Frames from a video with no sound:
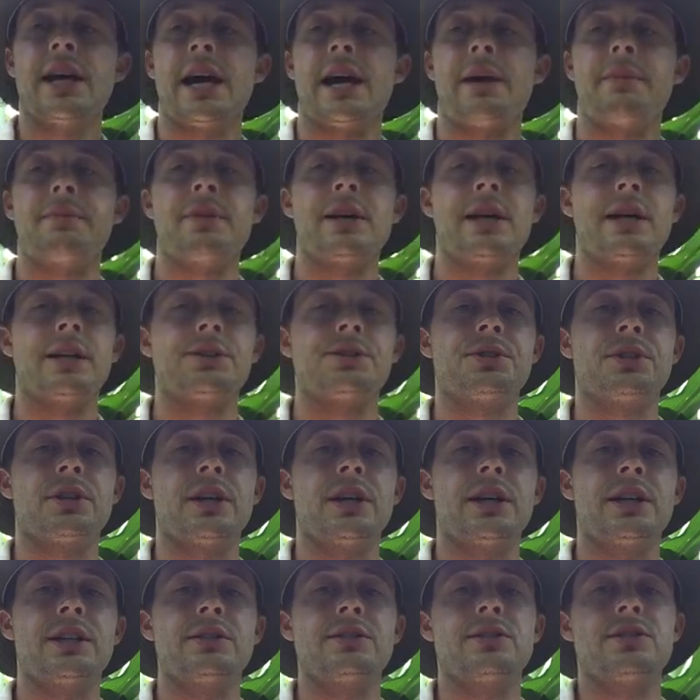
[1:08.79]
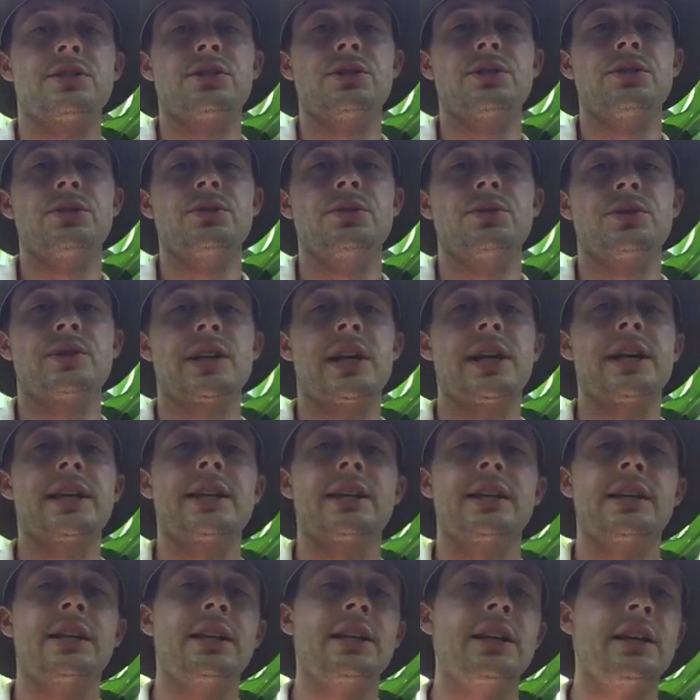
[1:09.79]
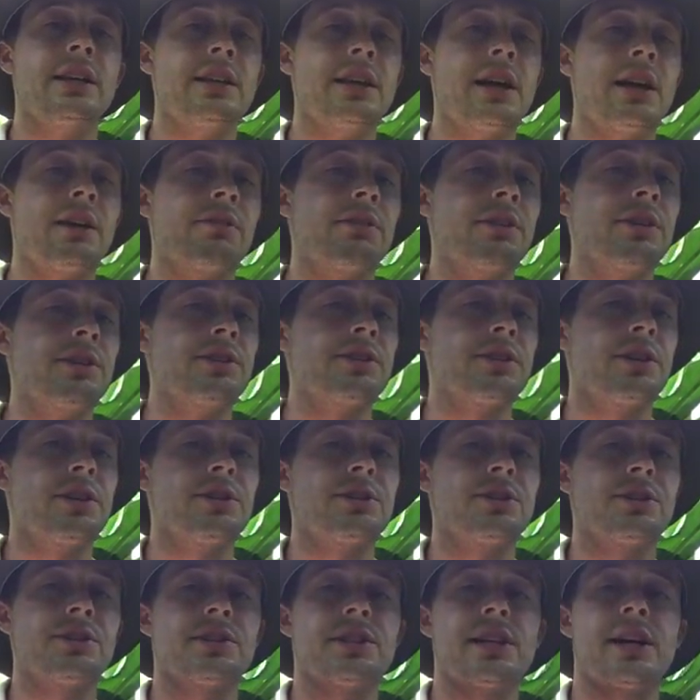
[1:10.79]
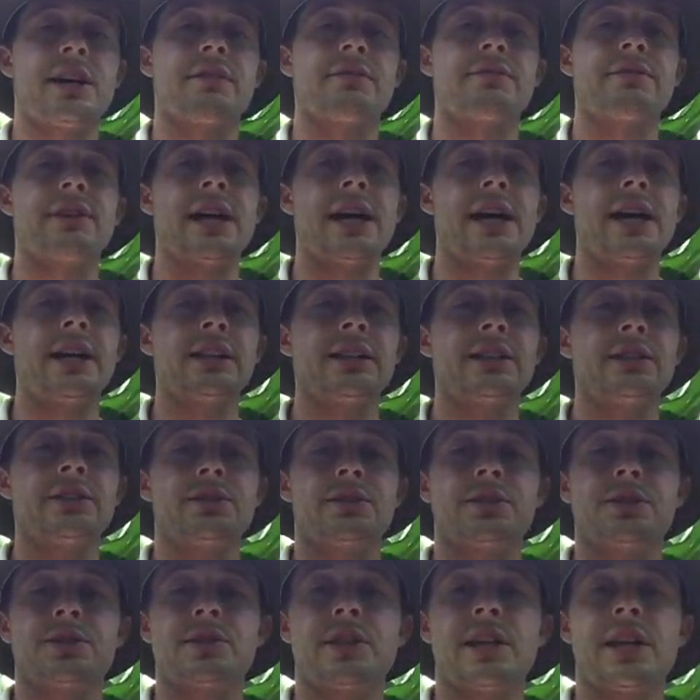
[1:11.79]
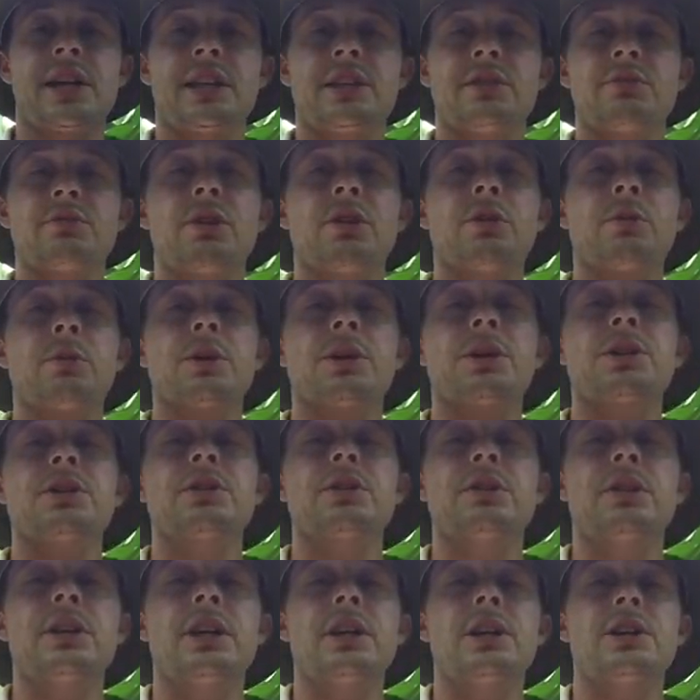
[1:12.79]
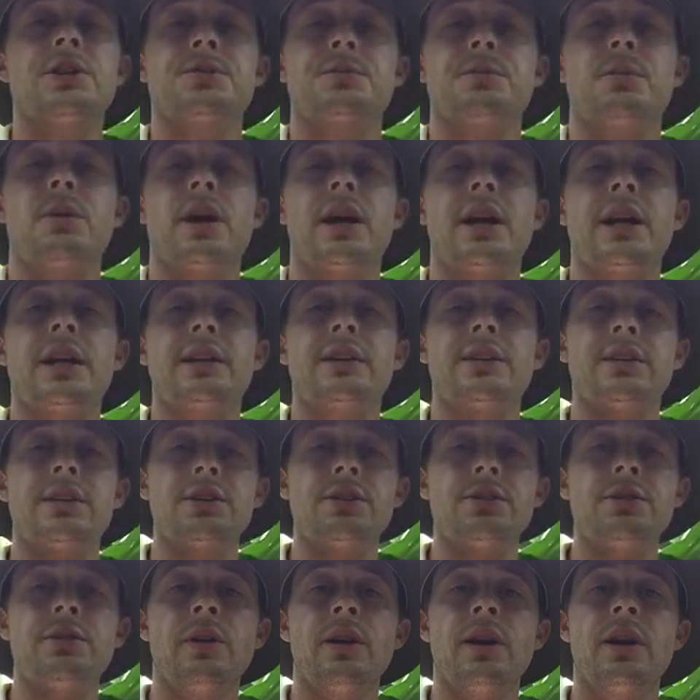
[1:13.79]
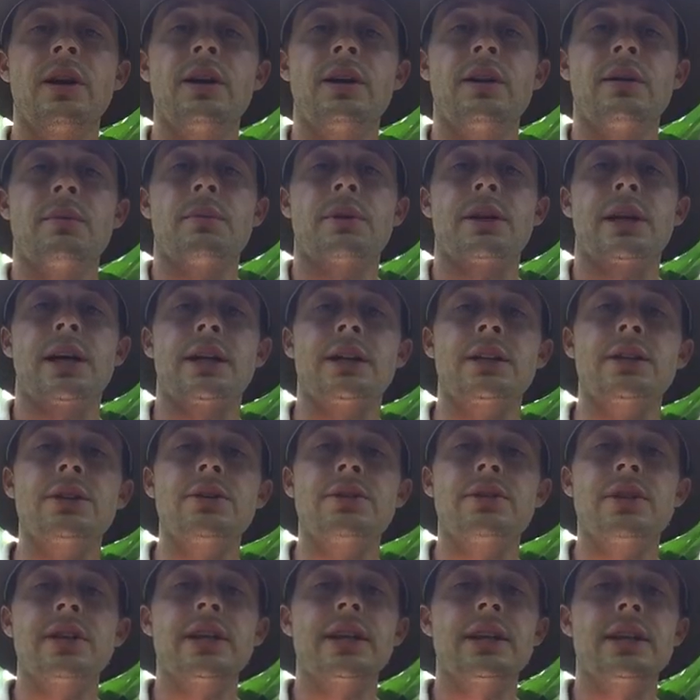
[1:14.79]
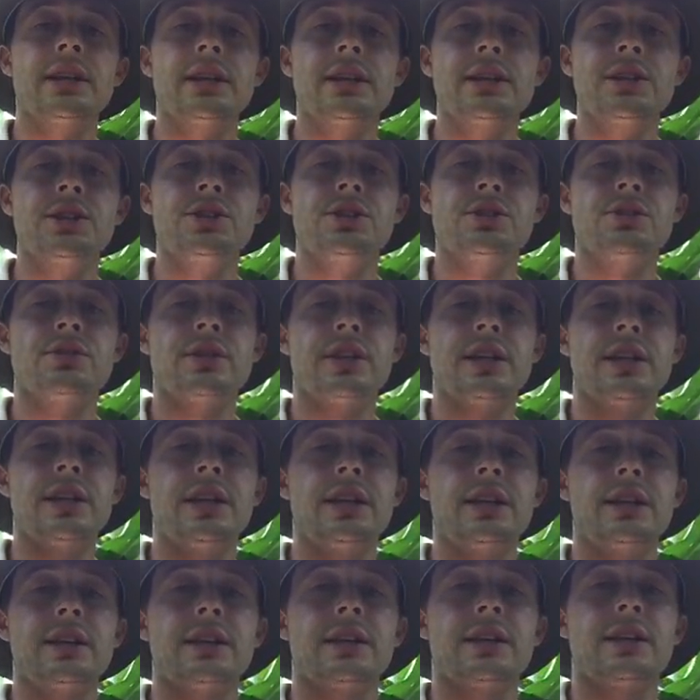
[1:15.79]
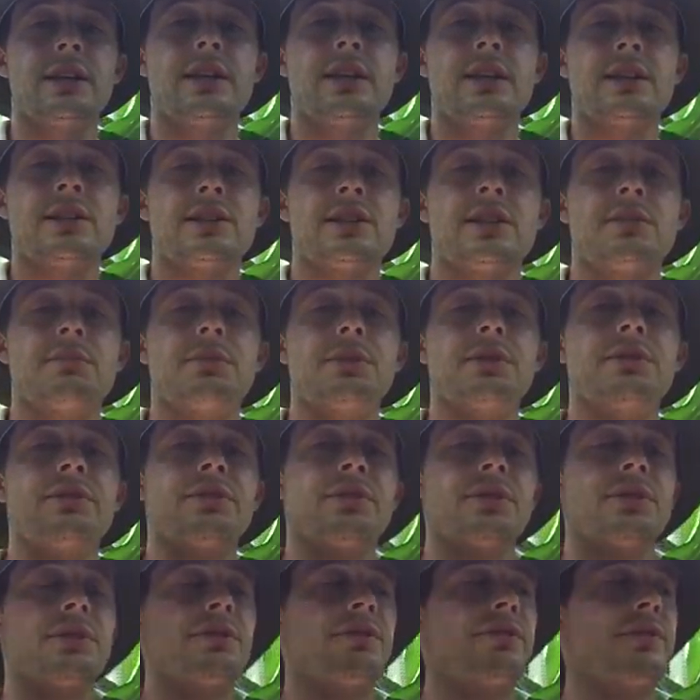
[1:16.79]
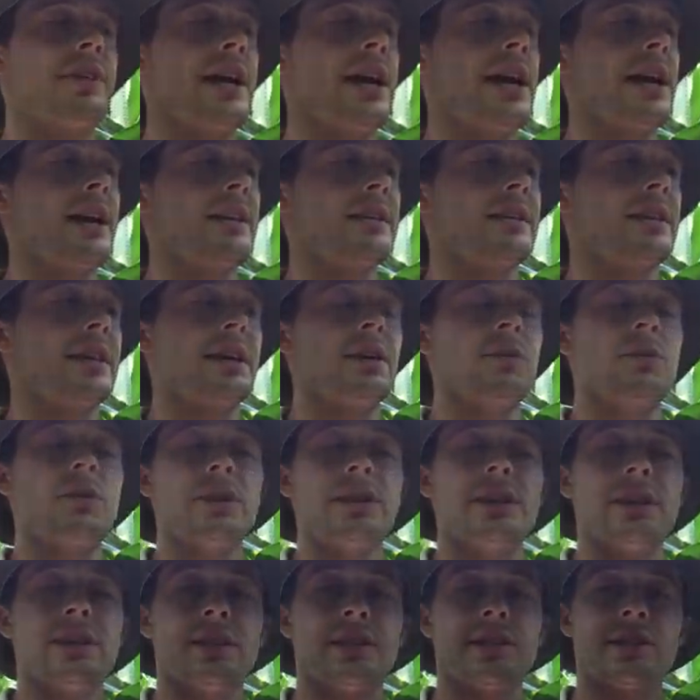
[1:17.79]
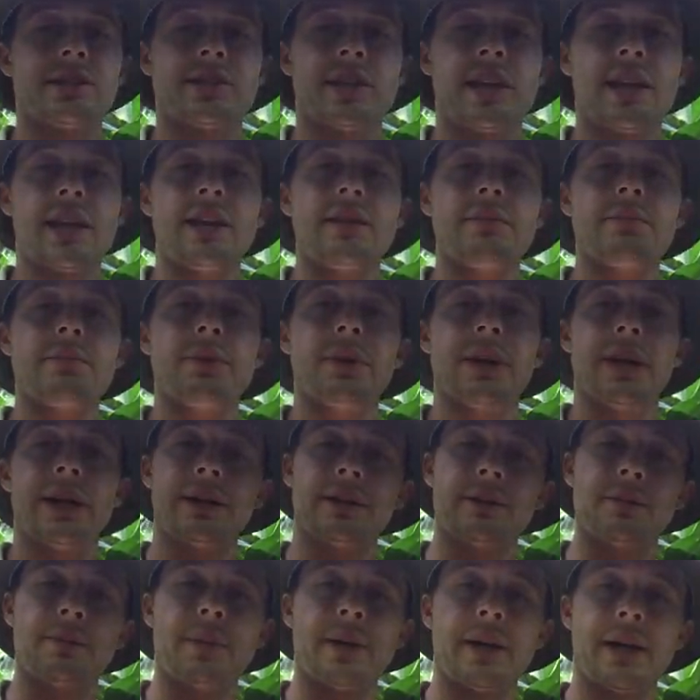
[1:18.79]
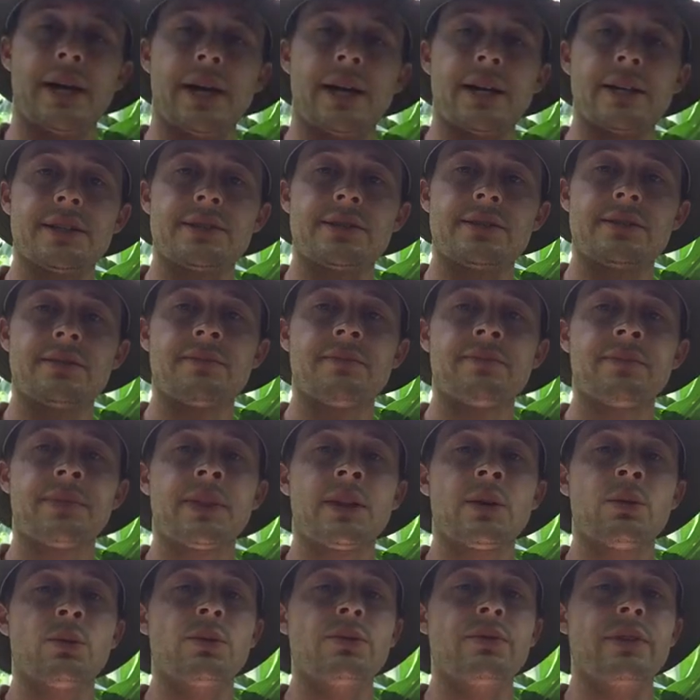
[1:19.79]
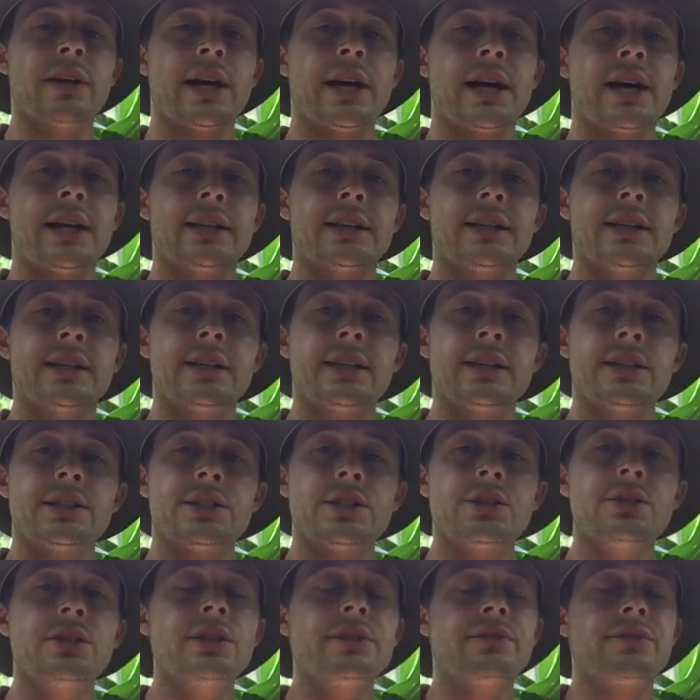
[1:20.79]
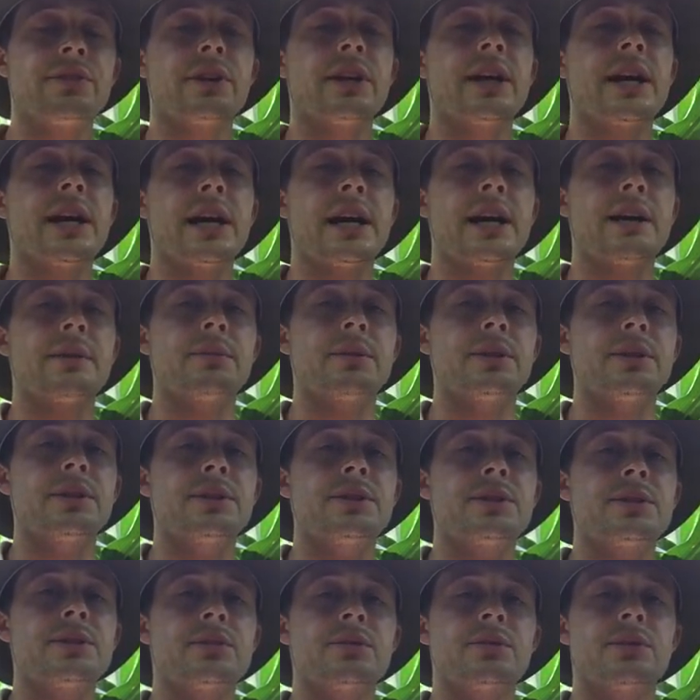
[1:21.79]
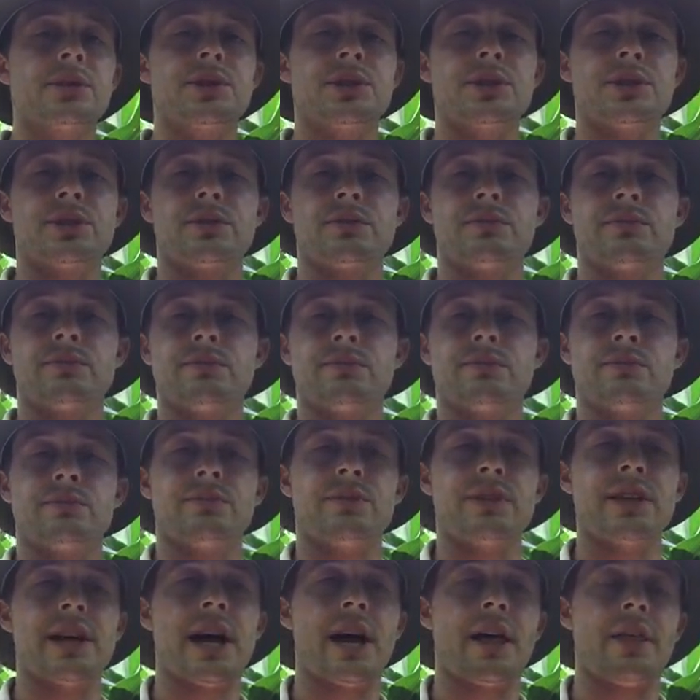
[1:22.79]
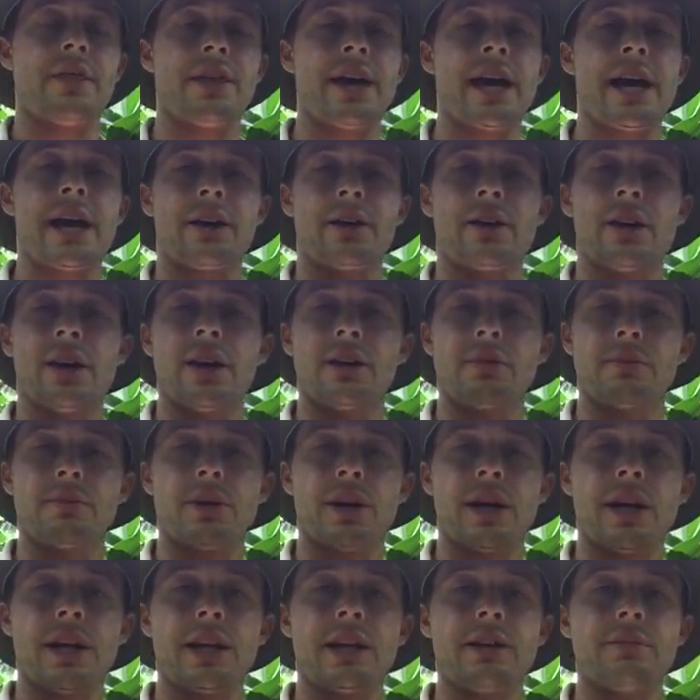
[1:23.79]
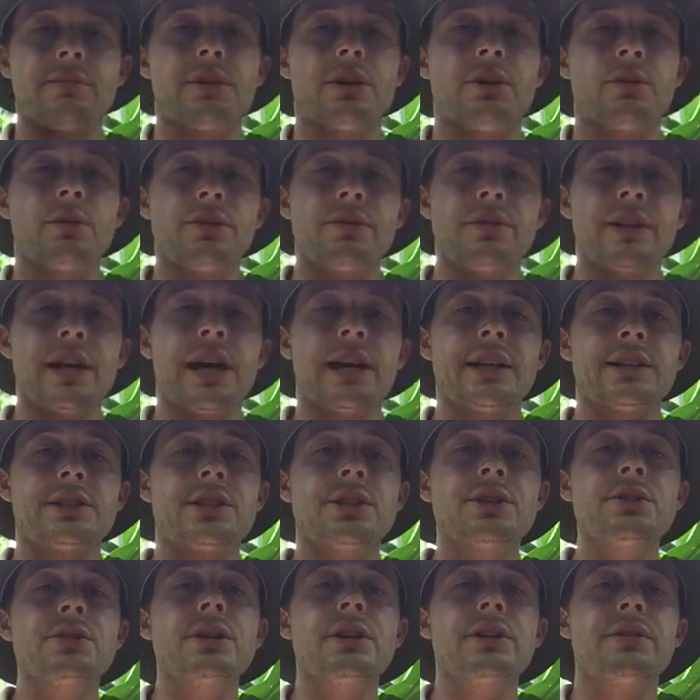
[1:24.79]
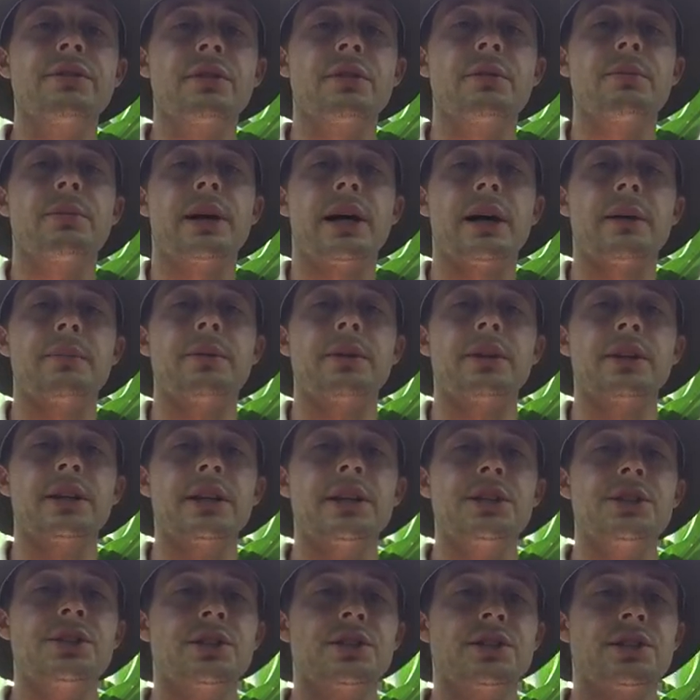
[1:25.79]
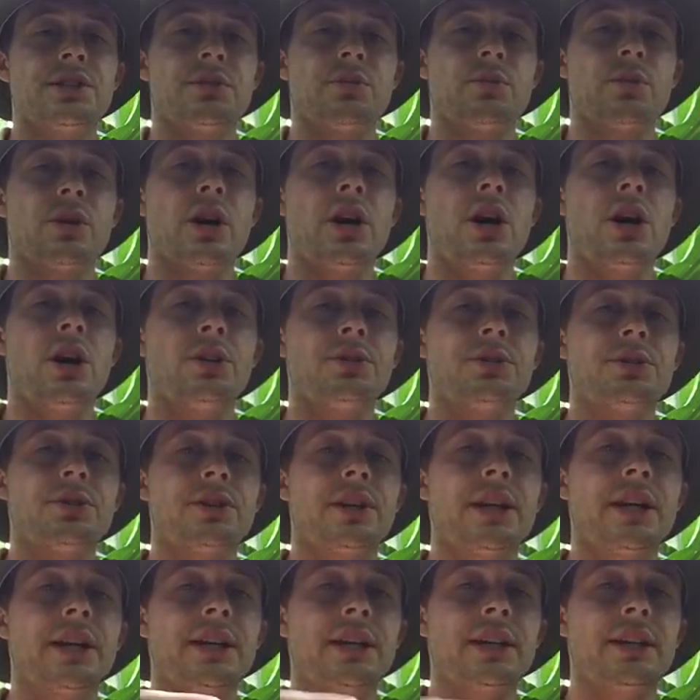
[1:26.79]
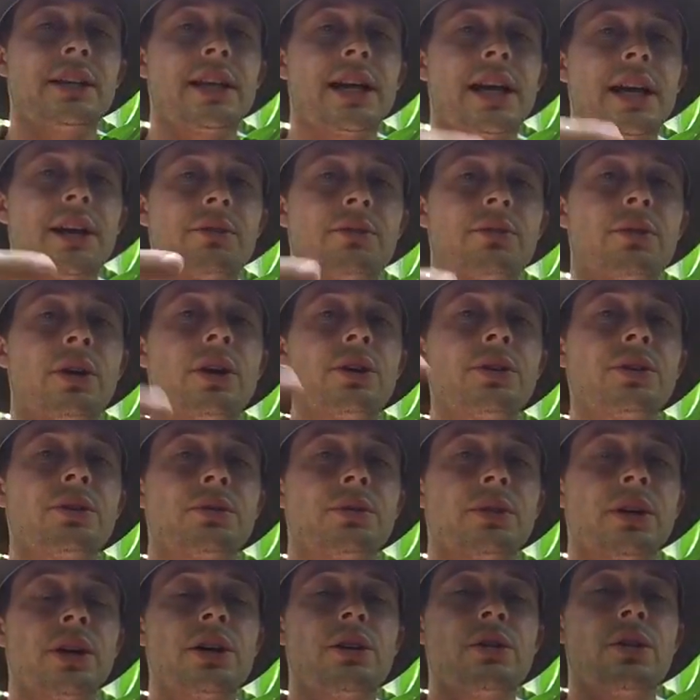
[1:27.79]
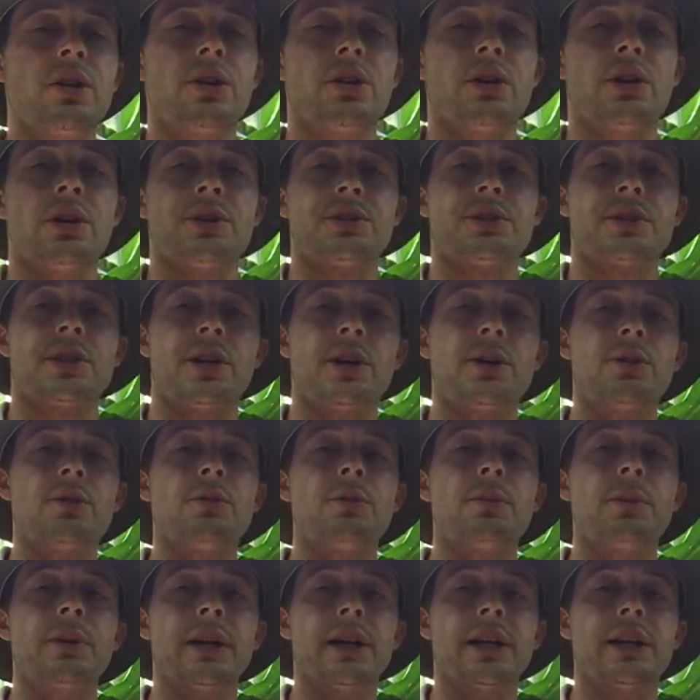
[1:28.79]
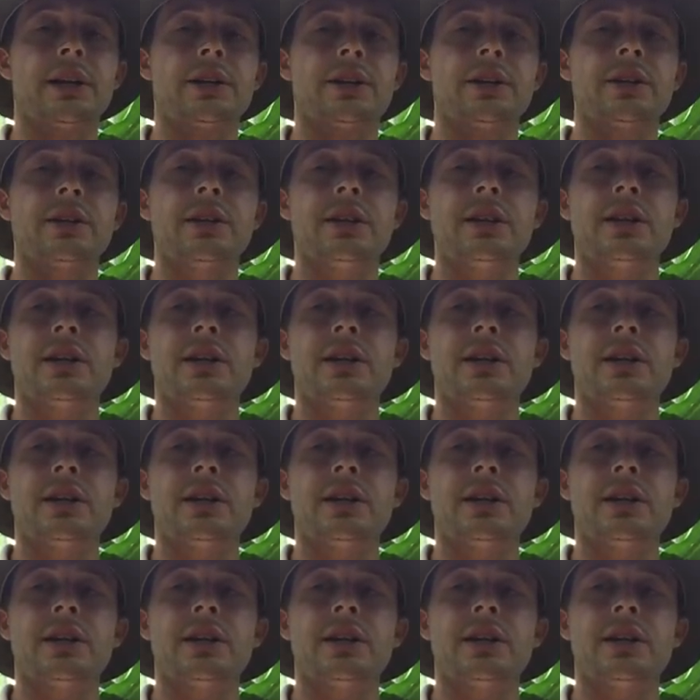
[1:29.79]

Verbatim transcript: I'm not trying to say that any of that research is not valid or say that what we're doing here is brand new, but I do think it is unique simply for the fact that within the same planter pass, we've got two different hybrids, which is not that groundbreaking, but we've got two different populations and we're alternating that row to row across the whole planter.